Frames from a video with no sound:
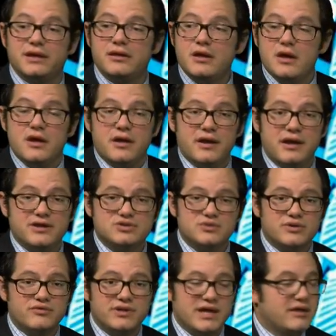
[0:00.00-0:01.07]
And, and I just
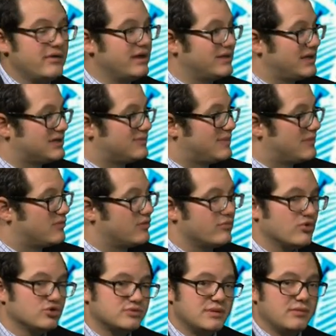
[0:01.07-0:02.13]
want to reiterate that to people, that
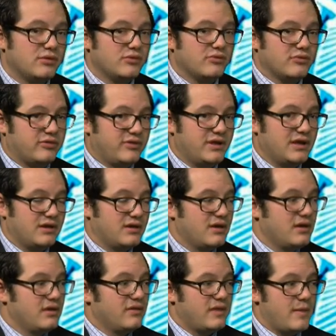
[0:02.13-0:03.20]
most people don't think
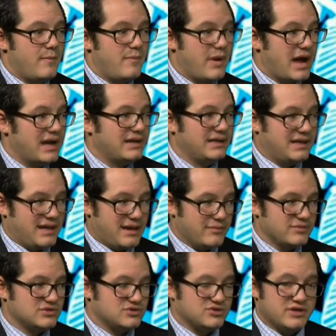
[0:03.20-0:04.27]
that body
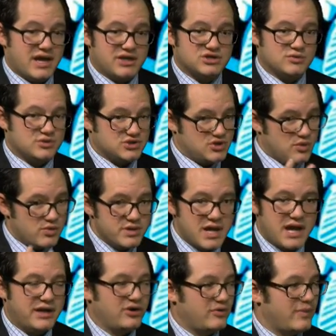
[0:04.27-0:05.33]
chemistry, actually what's going
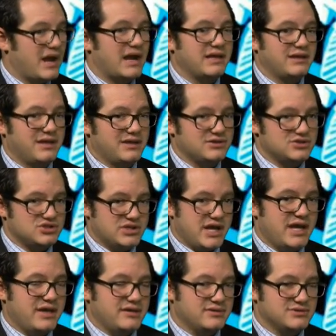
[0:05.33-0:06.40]
on in your body, can
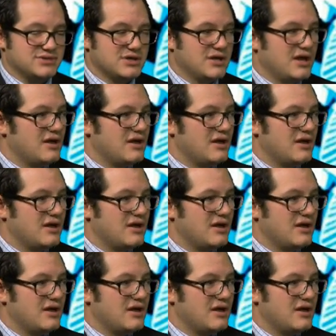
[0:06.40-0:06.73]
change